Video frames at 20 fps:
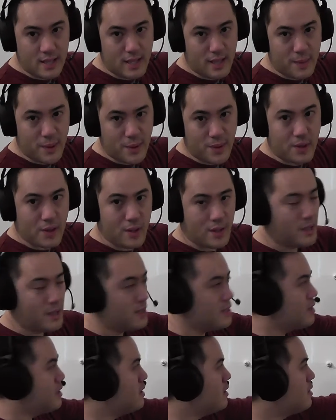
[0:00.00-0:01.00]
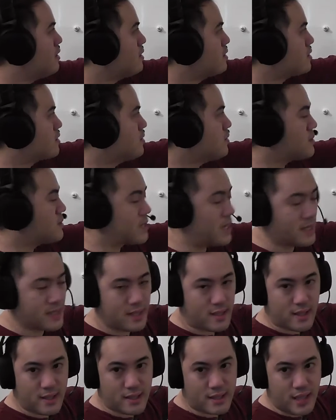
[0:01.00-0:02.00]
same earth. Q's constant
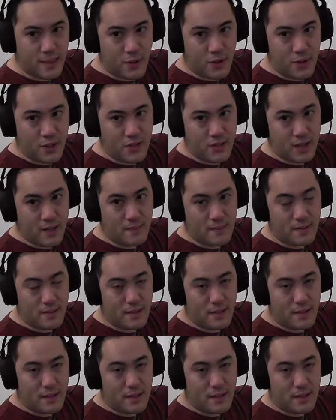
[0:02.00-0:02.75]
because it's the same oil drop.